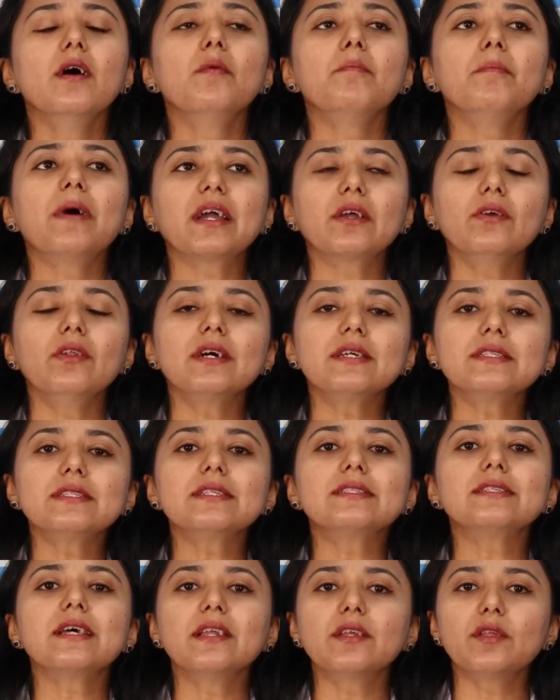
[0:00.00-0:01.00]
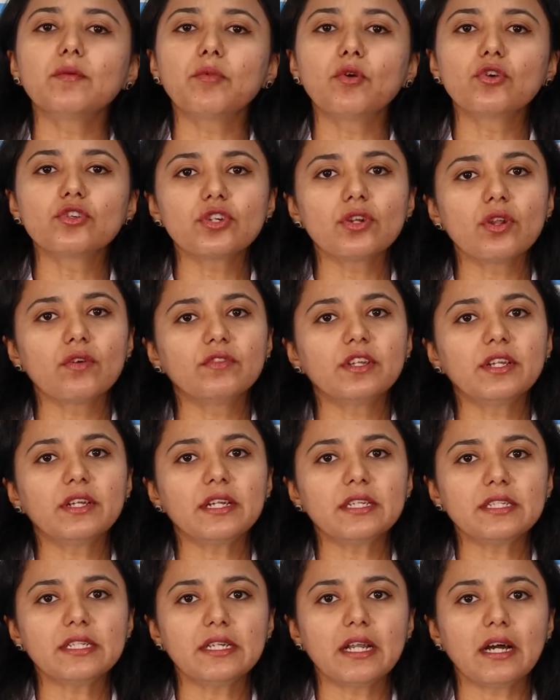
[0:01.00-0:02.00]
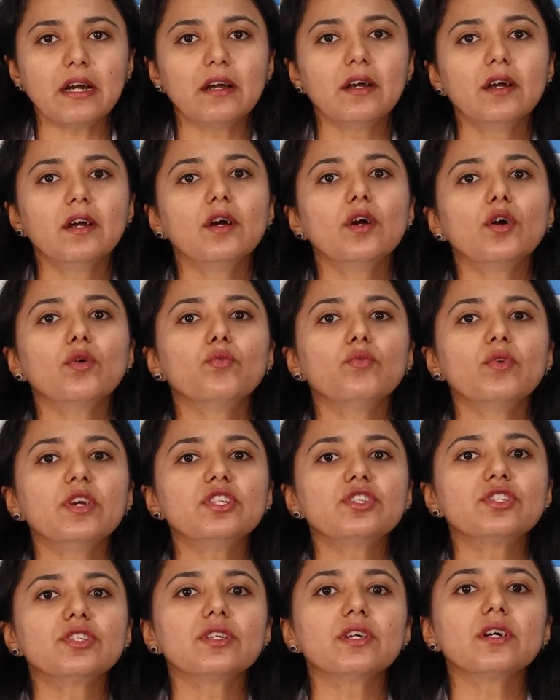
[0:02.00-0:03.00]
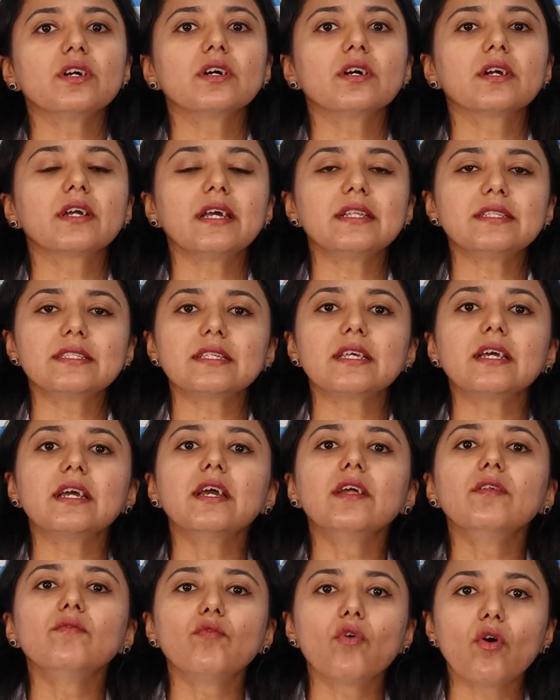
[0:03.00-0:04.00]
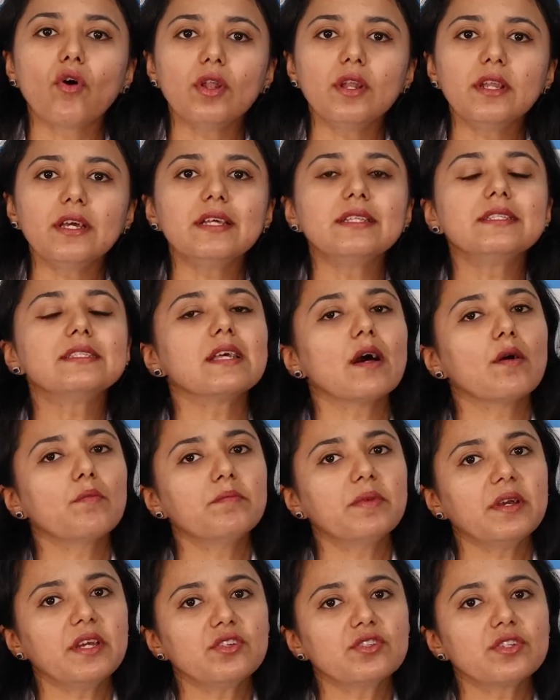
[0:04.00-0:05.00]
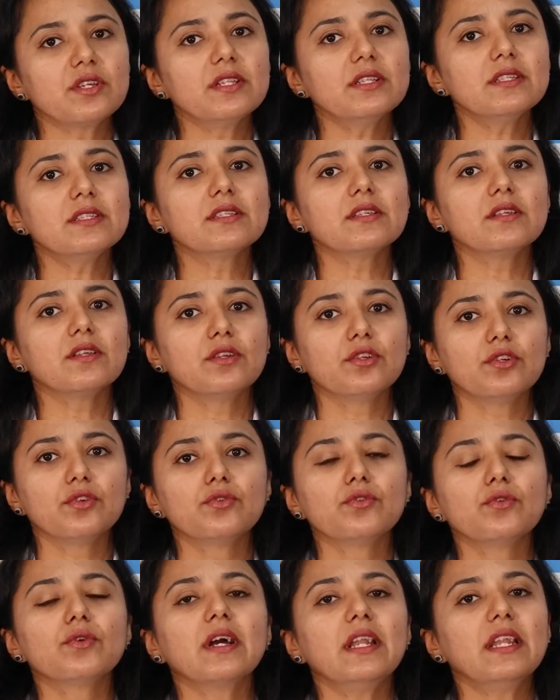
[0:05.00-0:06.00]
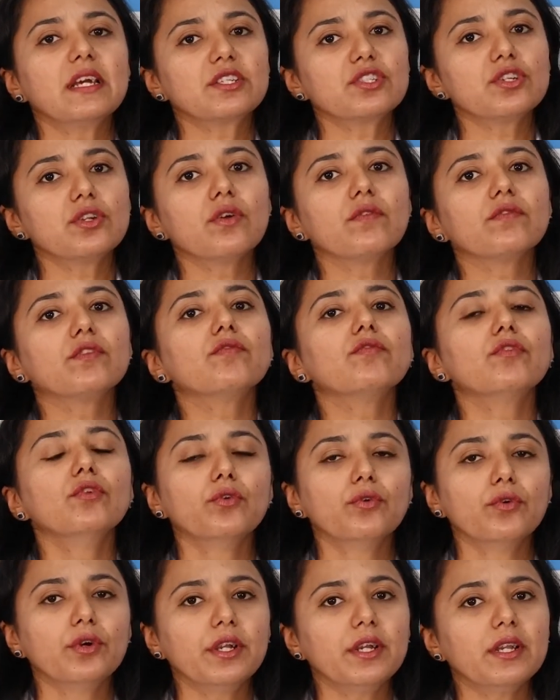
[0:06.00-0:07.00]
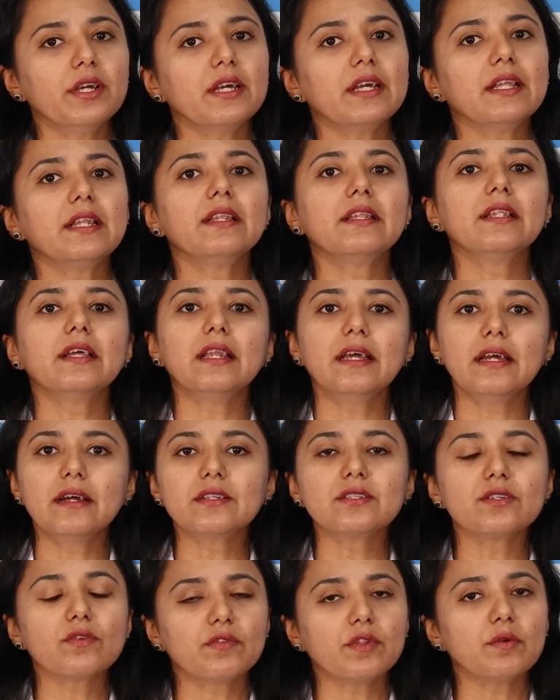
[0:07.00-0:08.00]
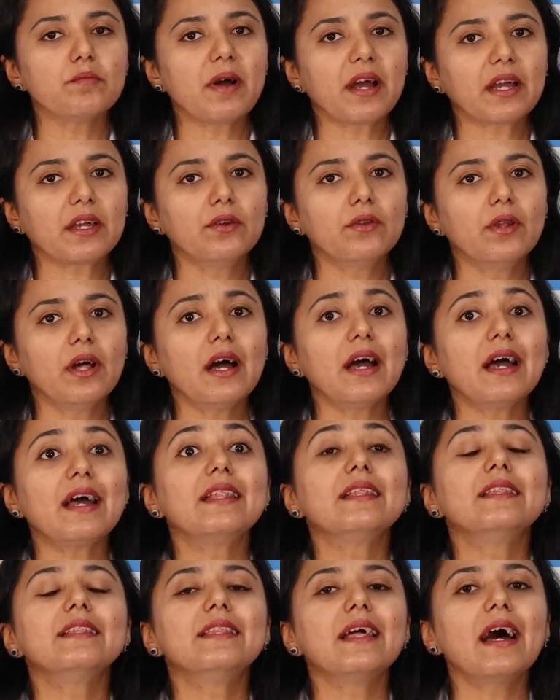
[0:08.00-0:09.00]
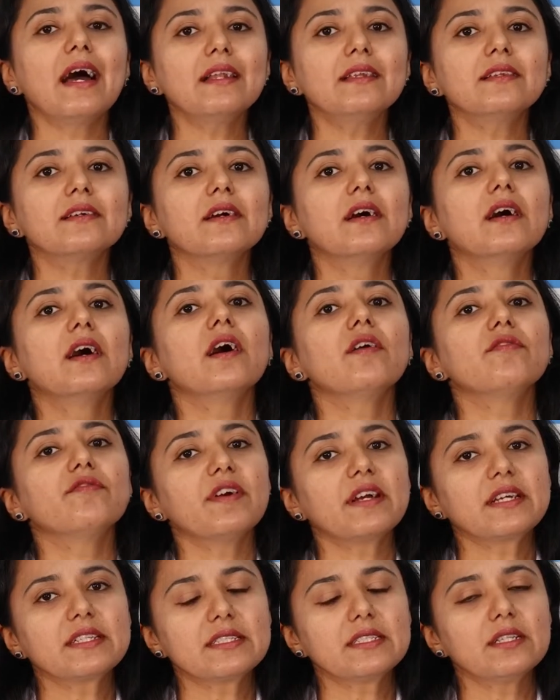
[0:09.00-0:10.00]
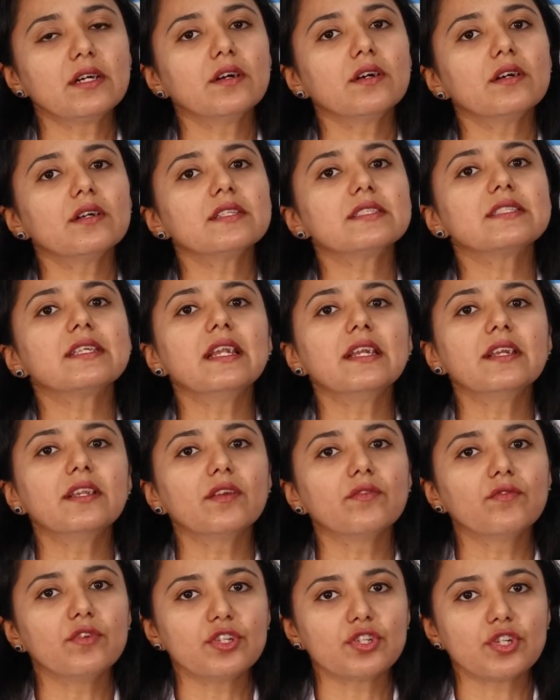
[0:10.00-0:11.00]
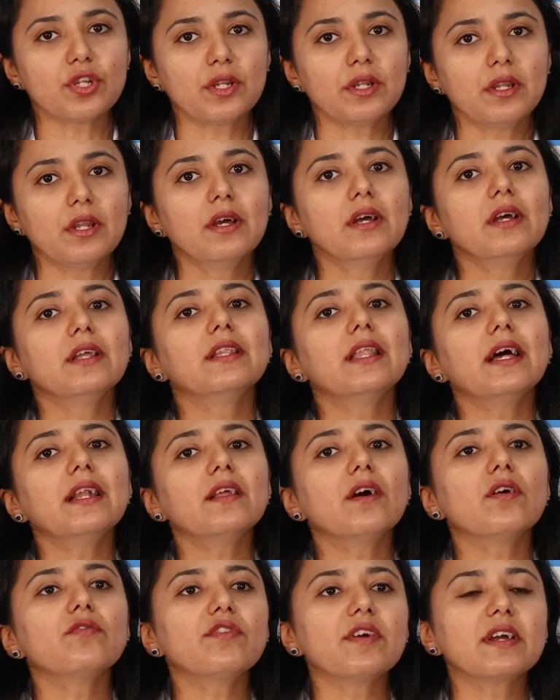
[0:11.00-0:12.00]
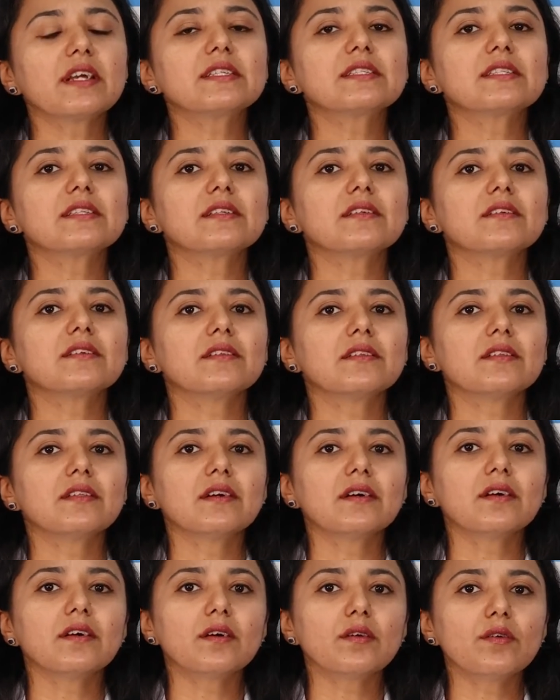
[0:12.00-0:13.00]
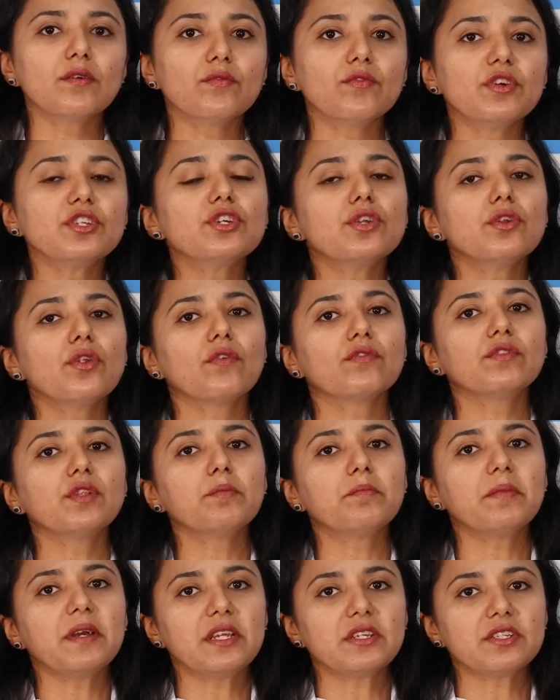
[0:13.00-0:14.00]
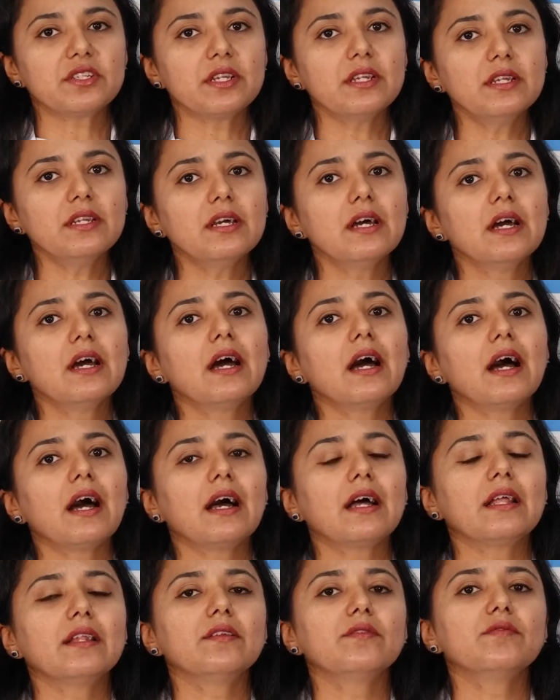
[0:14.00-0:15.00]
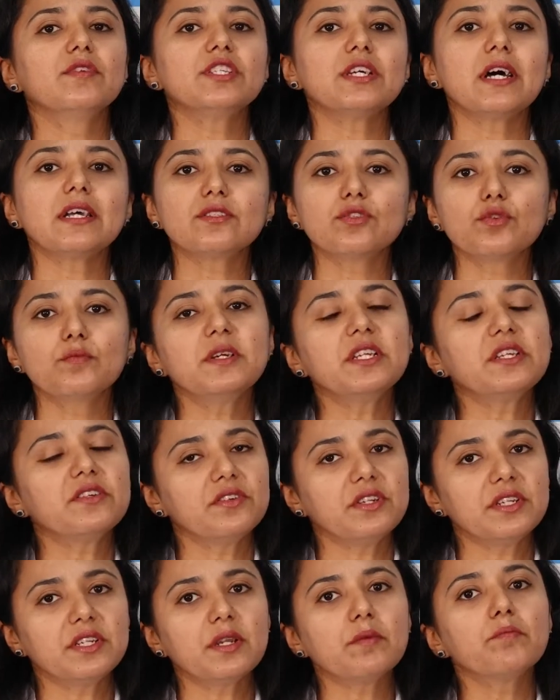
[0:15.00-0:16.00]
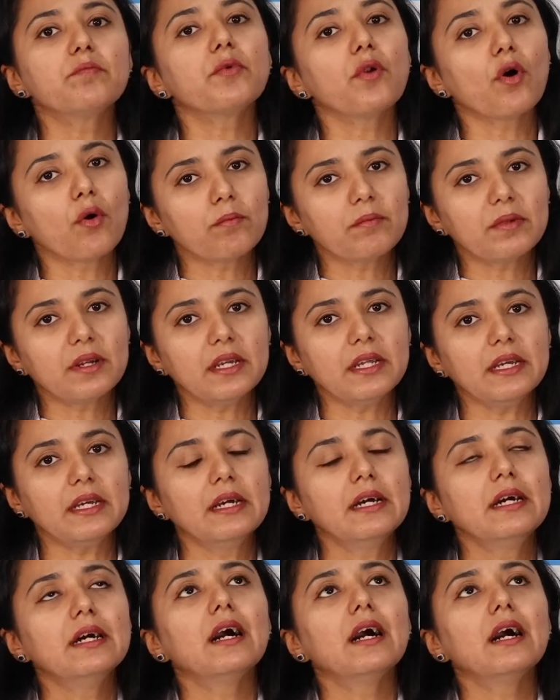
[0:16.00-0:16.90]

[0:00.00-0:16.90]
Macula is the center portion of the retina, which gets involved in some patients due to collection of the fluid in the layers of the macula, and that affects the center vision, that affects the vision of the patient, and which has to be treated promptly.